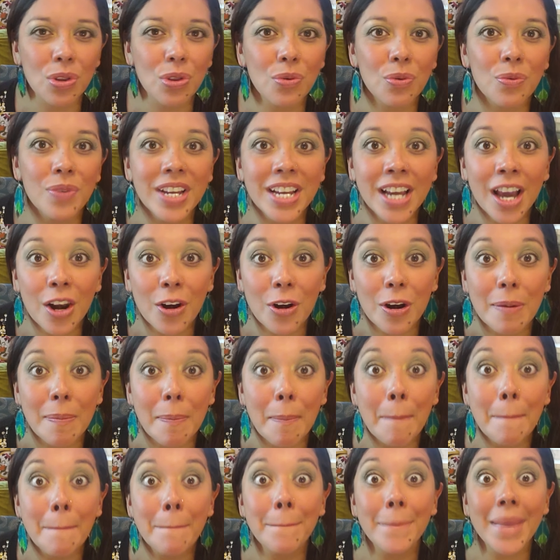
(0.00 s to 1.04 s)
300
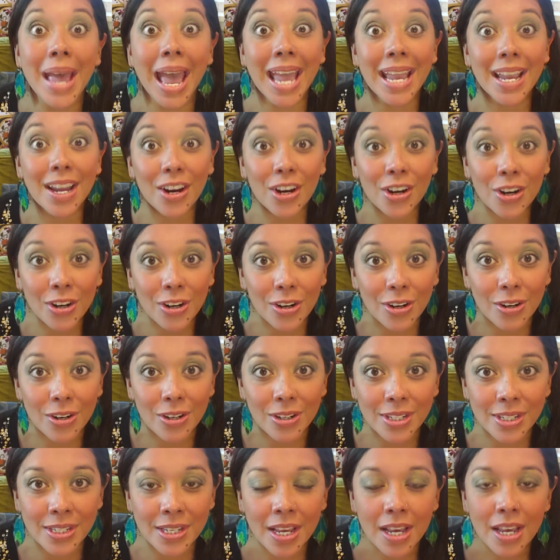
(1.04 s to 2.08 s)

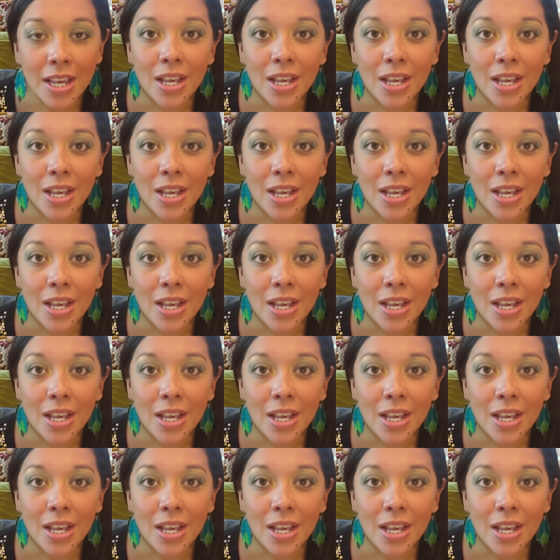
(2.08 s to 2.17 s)
megahertz.